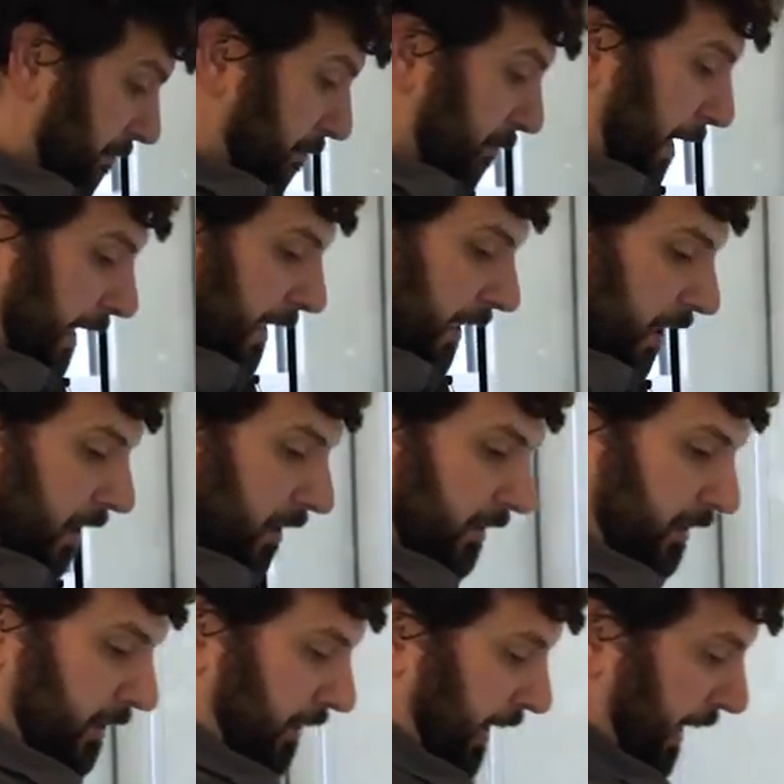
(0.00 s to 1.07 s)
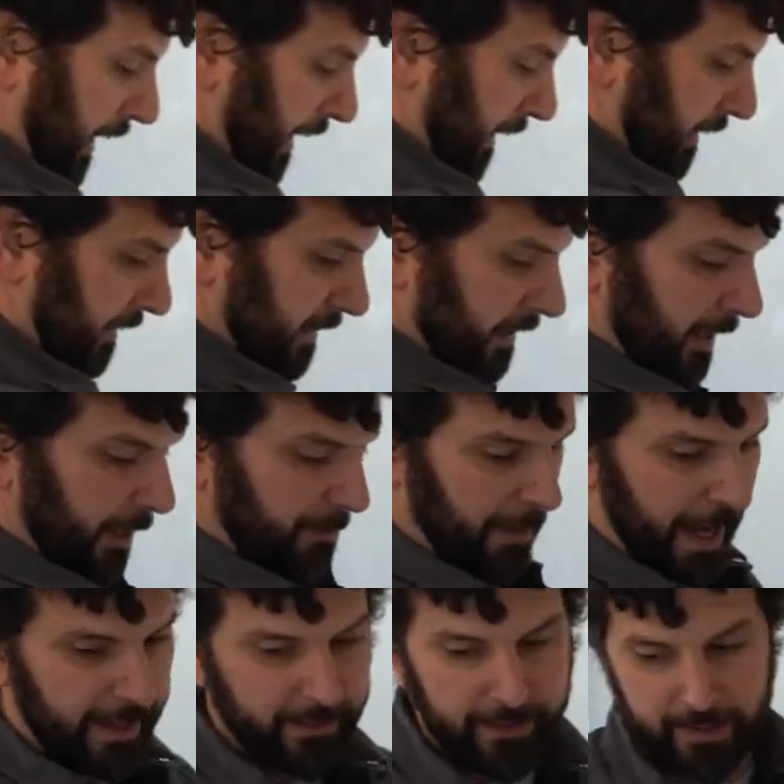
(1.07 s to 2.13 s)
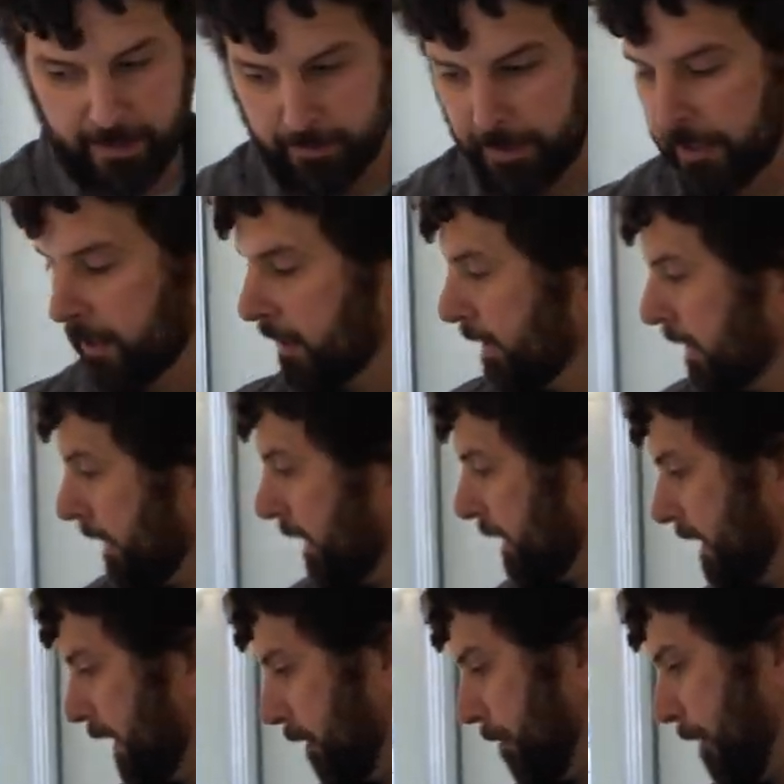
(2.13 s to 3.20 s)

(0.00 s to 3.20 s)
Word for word: but it also has a bathtub. Now the